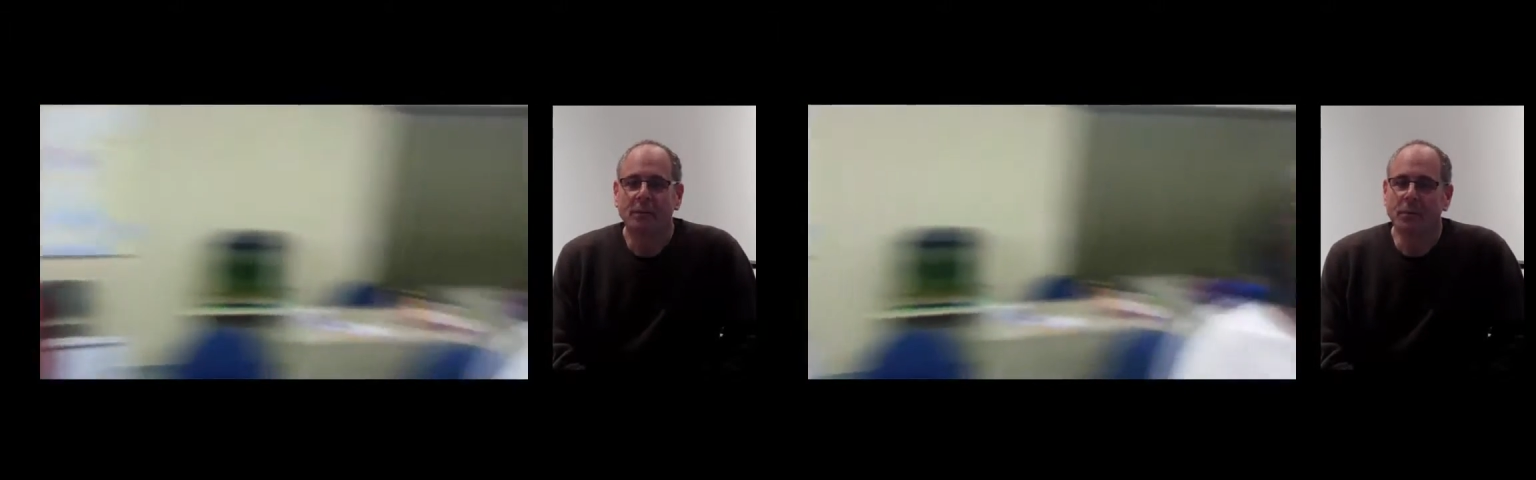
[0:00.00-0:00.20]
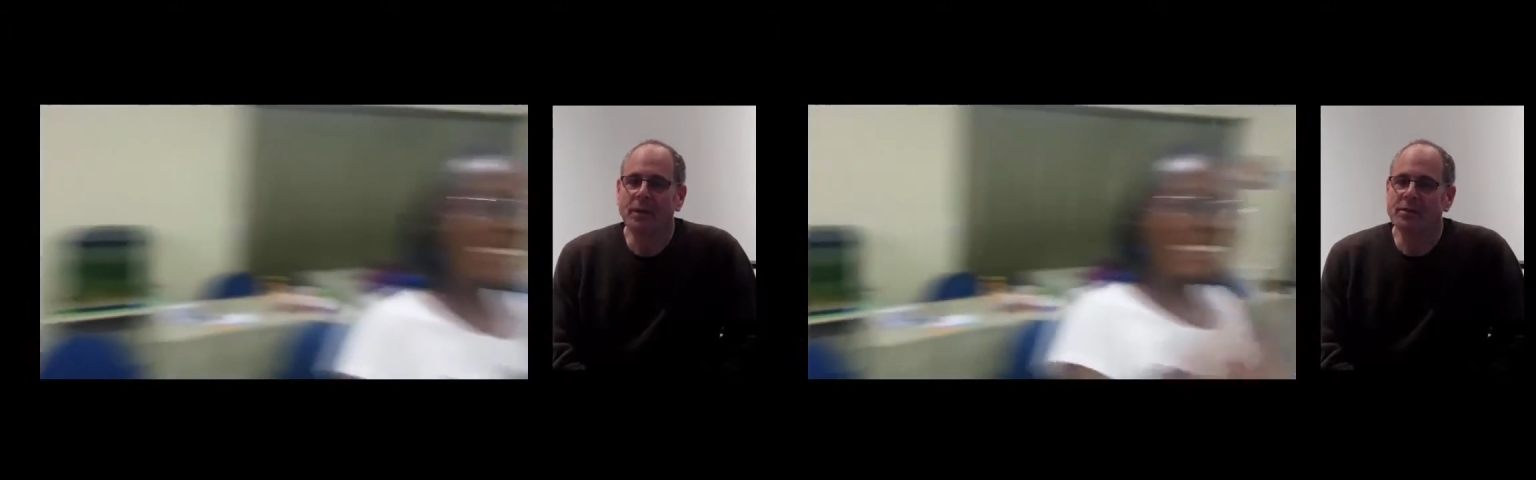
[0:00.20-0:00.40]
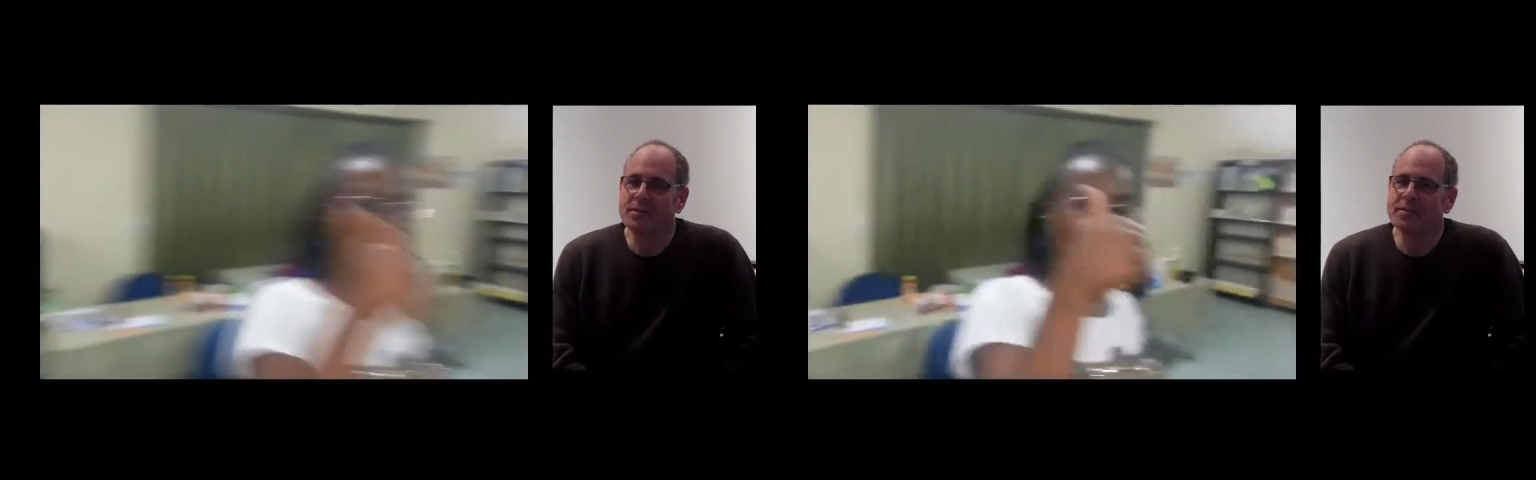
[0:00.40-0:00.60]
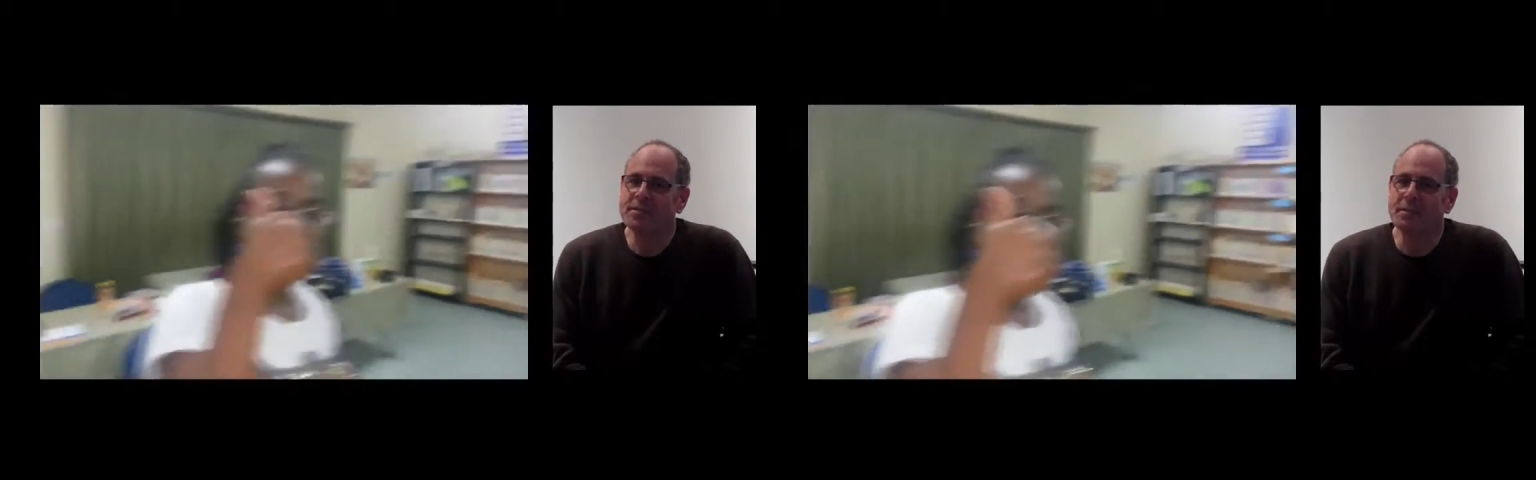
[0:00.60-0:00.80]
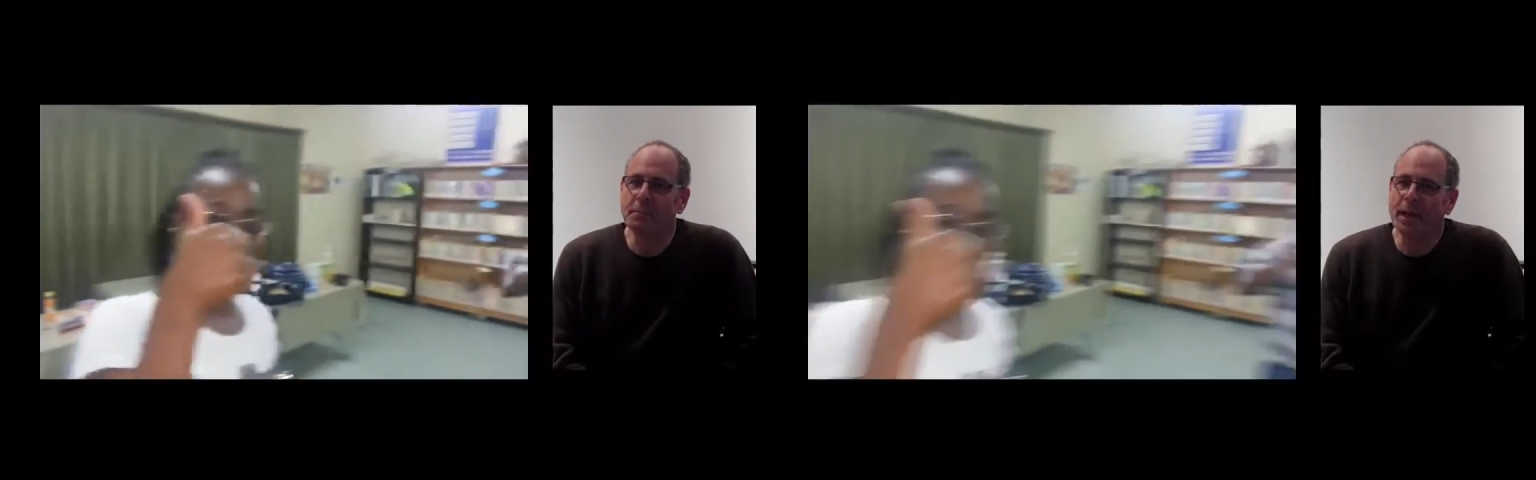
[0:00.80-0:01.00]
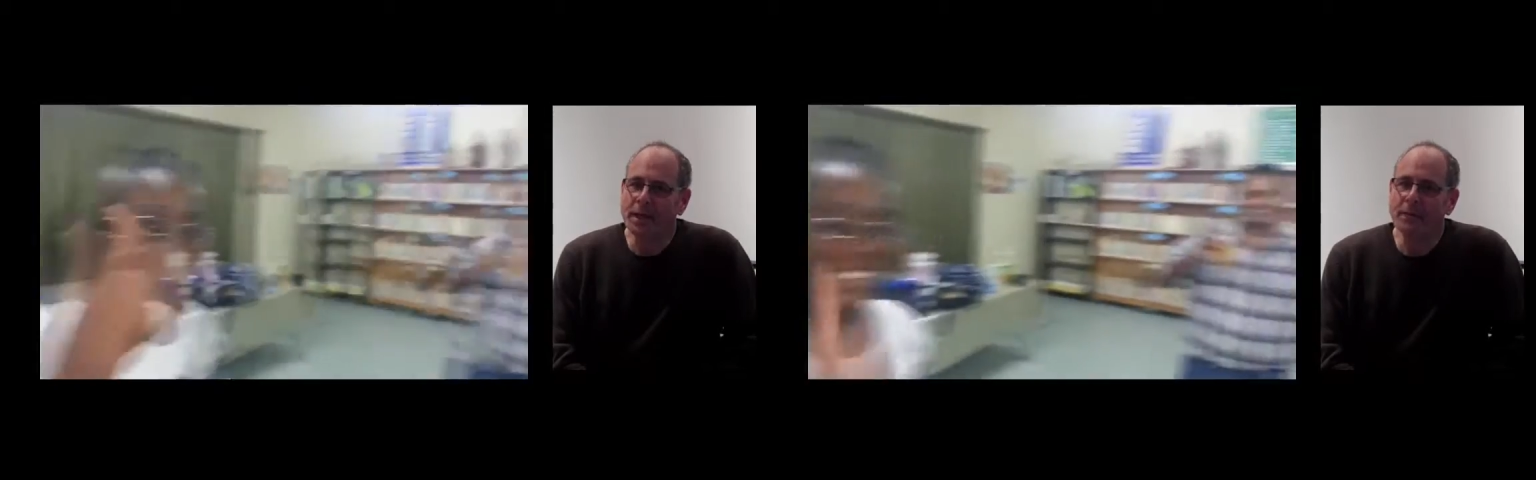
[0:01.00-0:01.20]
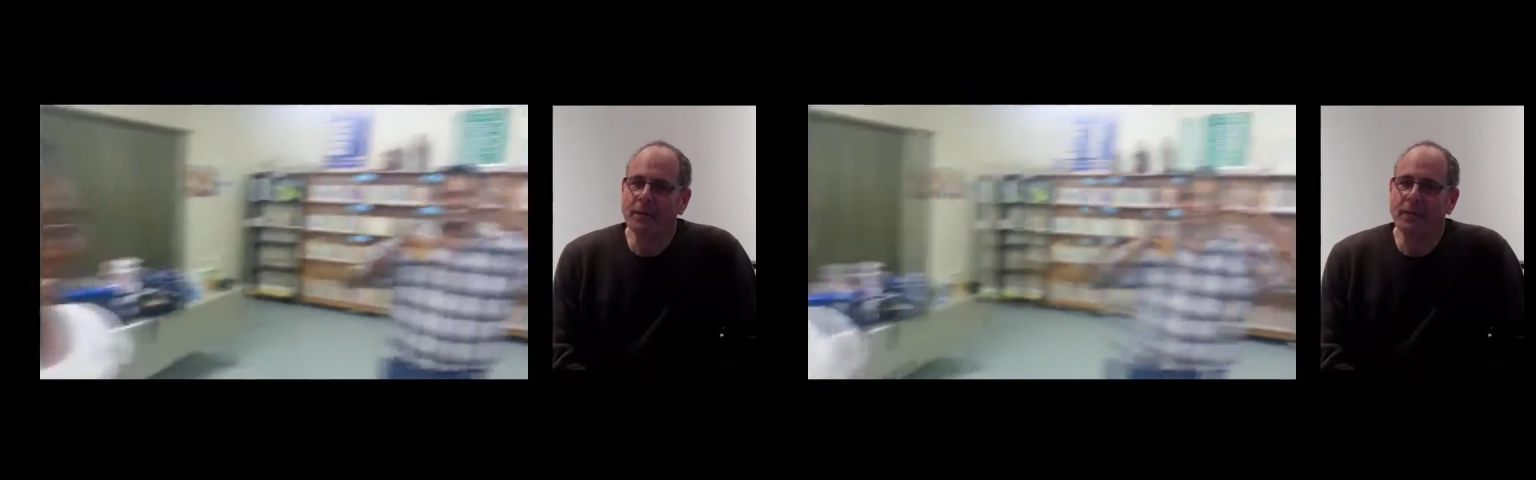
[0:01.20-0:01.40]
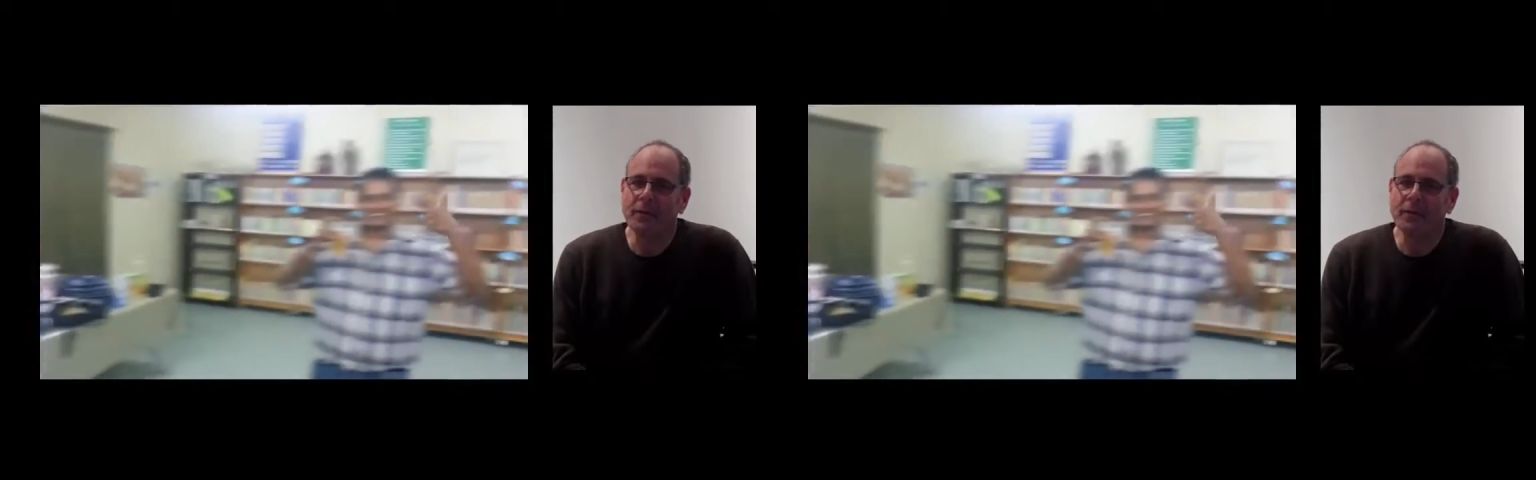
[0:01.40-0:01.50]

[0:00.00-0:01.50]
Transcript: because this is a model